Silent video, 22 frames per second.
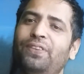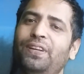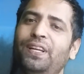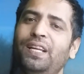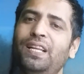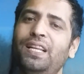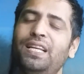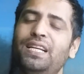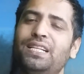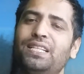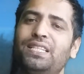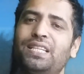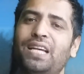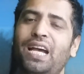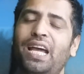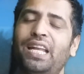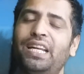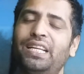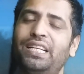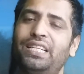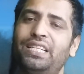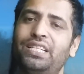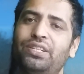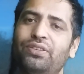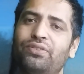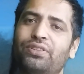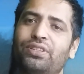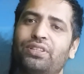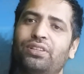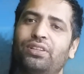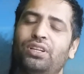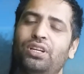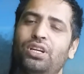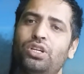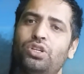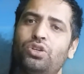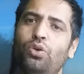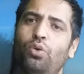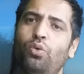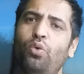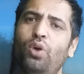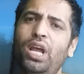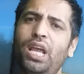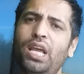feelings, and attitudes. So
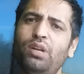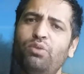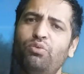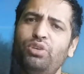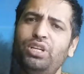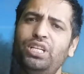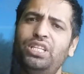when we